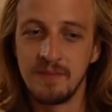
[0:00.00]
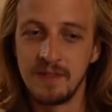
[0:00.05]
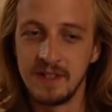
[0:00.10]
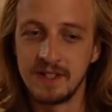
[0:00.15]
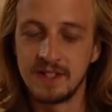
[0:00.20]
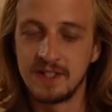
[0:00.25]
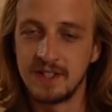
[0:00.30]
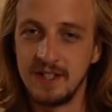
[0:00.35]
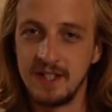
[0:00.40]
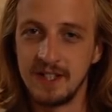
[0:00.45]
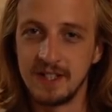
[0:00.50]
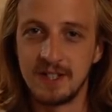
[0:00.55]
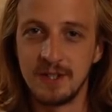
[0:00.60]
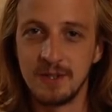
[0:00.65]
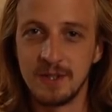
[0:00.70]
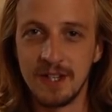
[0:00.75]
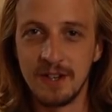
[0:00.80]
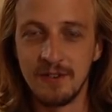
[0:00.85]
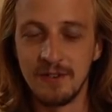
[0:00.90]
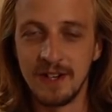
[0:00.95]
it's
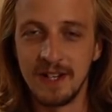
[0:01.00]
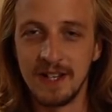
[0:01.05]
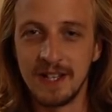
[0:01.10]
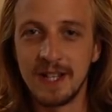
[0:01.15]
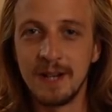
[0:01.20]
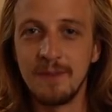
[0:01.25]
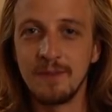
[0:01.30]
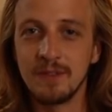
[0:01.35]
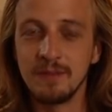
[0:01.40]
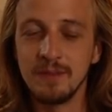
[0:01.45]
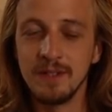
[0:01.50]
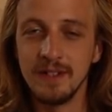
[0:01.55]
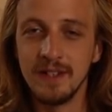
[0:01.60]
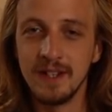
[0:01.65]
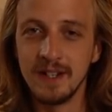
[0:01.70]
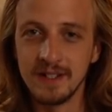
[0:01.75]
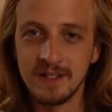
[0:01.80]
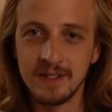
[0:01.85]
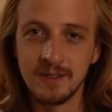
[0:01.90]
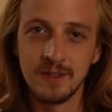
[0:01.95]
usually a really comfortable
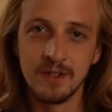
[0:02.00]
night.